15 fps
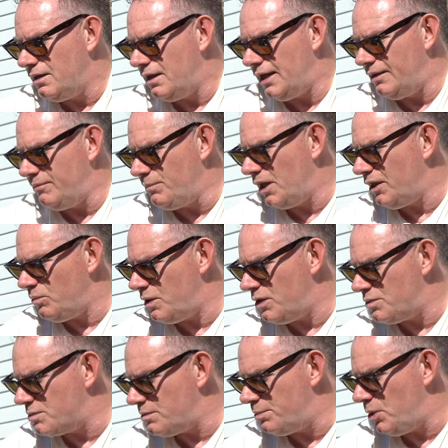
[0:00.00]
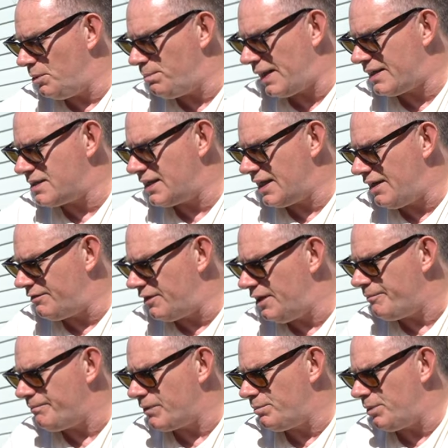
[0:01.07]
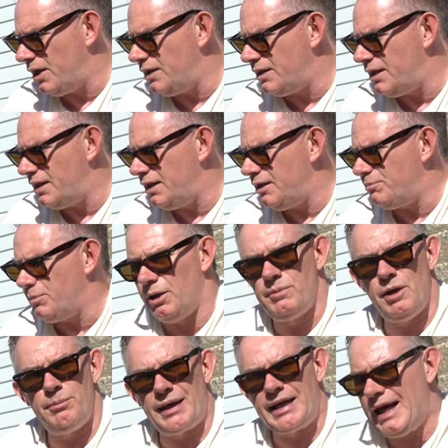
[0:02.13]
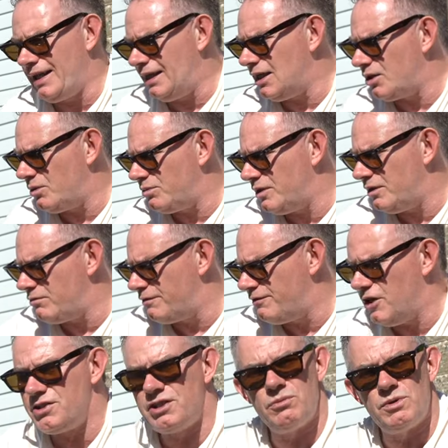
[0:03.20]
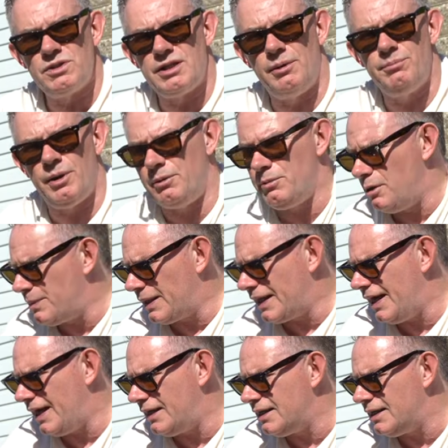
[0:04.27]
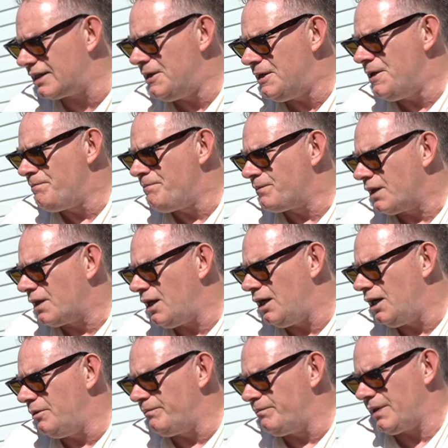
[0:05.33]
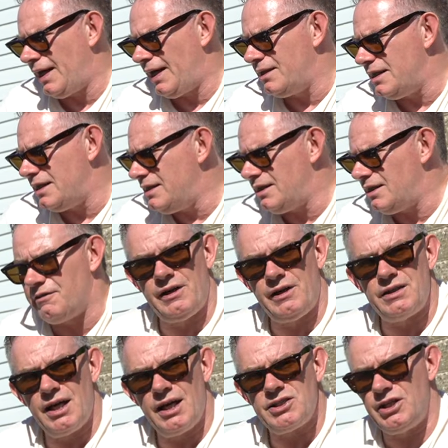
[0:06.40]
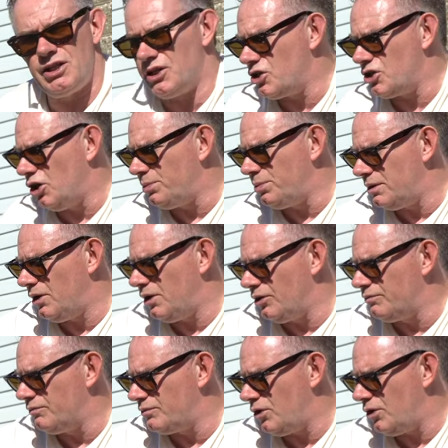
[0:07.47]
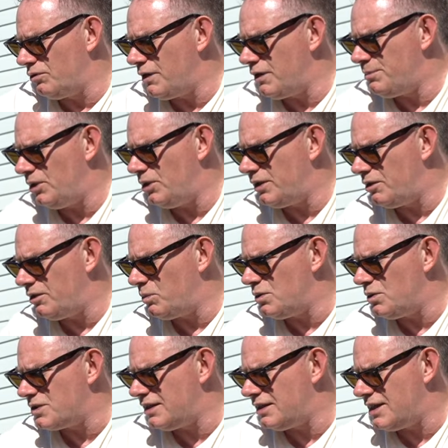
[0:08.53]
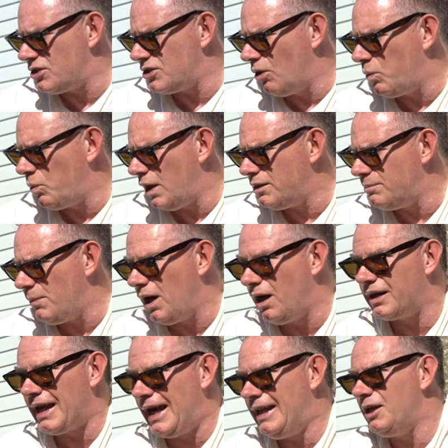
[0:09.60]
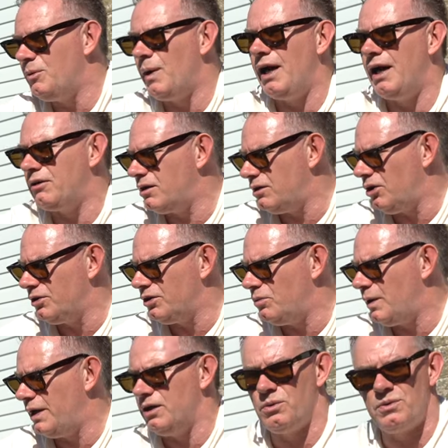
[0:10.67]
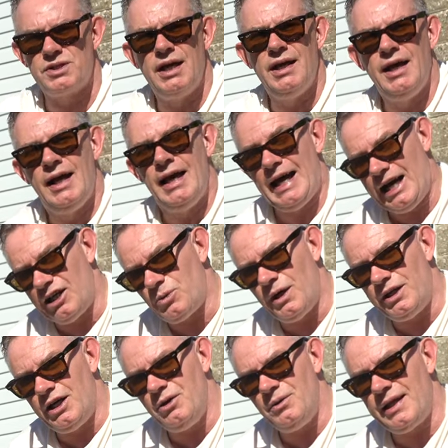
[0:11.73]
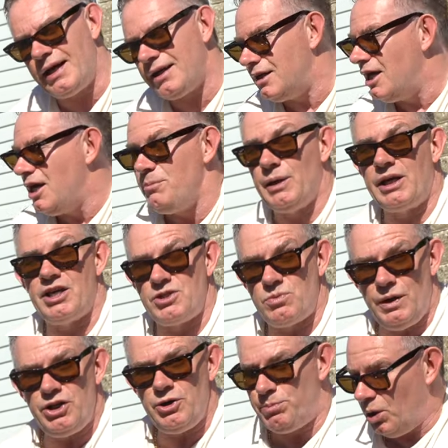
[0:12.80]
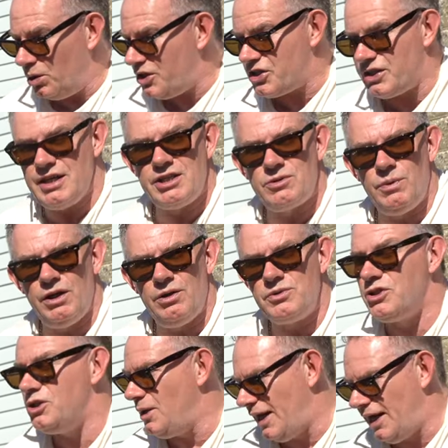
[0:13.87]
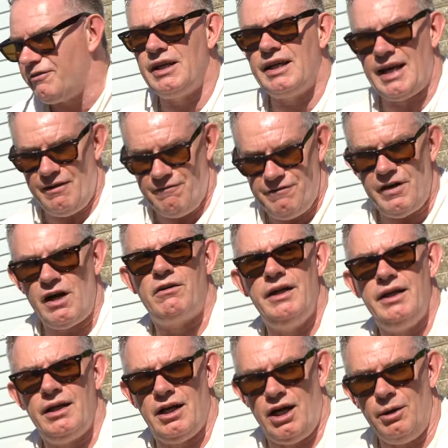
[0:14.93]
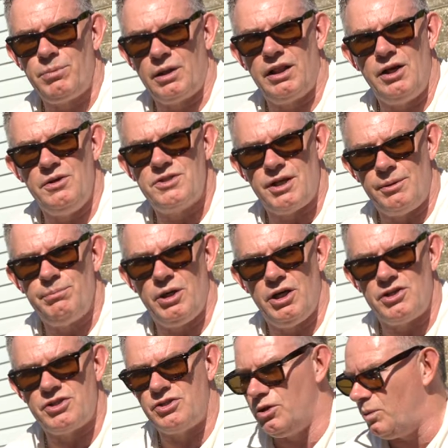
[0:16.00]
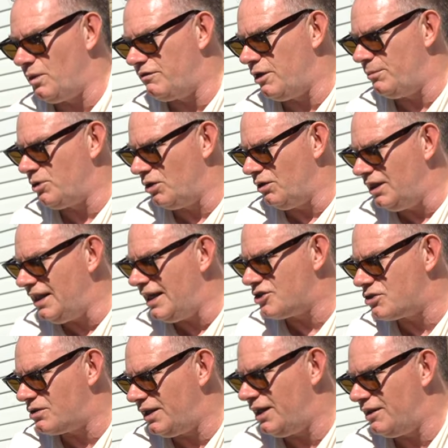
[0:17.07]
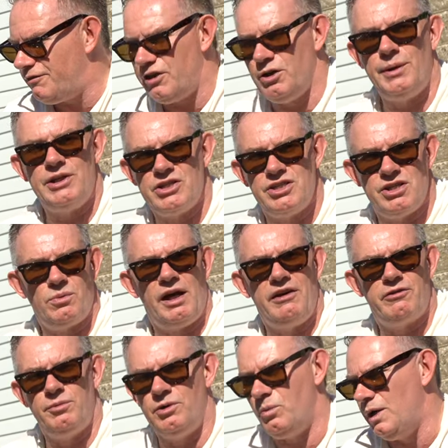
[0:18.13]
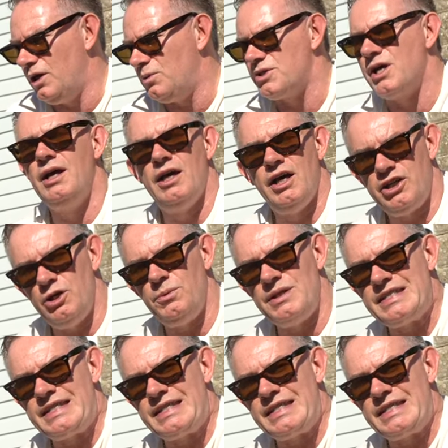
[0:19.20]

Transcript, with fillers: And my wheels were put back together by the by my mechanic. The reversing was done by my mechanic um, and he did a fantastic job on, on rebuilding the wheels and there's not one mark anywhere on the wheels. How do I know that? Because when you polish these wheels you have to get very up close and personal with them. You're literally a few inches away from the wheels. You would